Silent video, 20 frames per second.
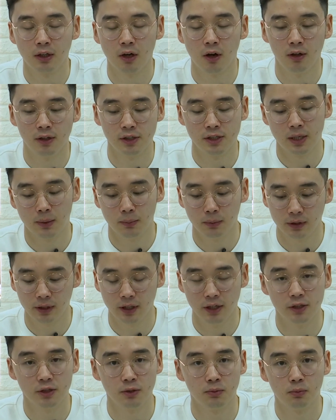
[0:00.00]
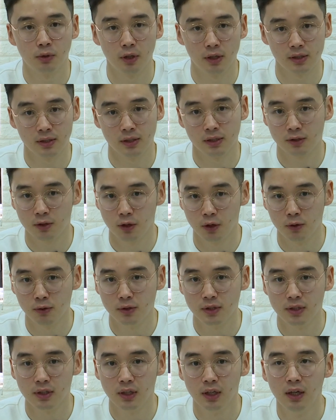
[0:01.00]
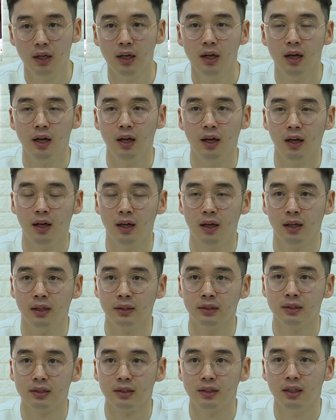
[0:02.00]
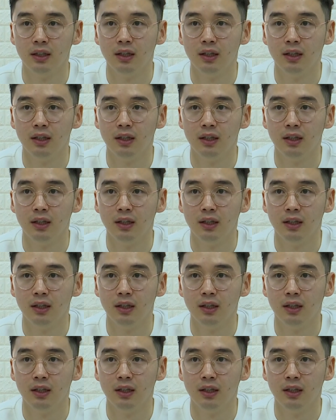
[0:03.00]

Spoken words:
college application process goes. And